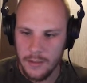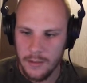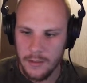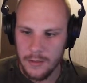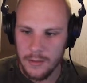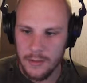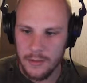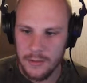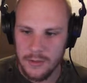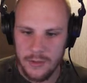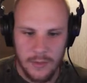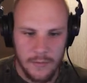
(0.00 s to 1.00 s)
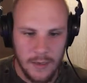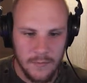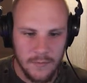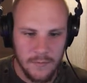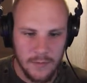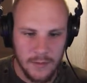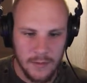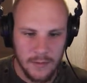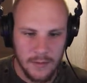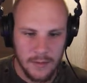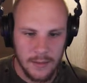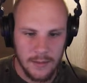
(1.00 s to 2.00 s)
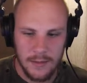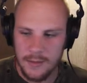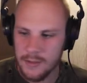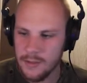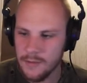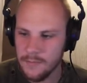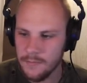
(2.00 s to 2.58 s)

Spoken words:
So now we have something like this.